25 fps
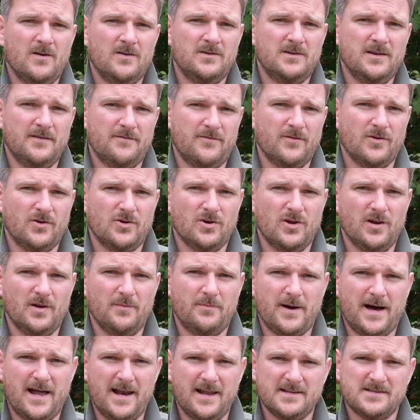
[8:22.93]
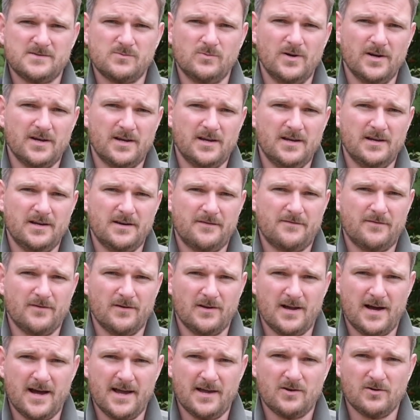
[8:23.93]
Different colour palettes work in
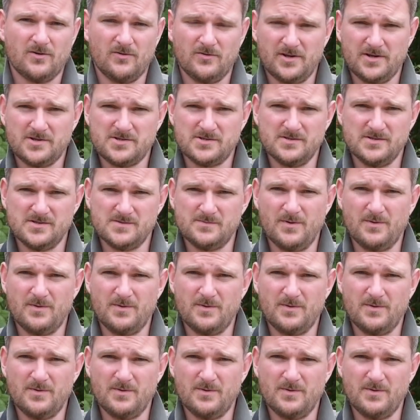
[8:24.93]
different light conditions,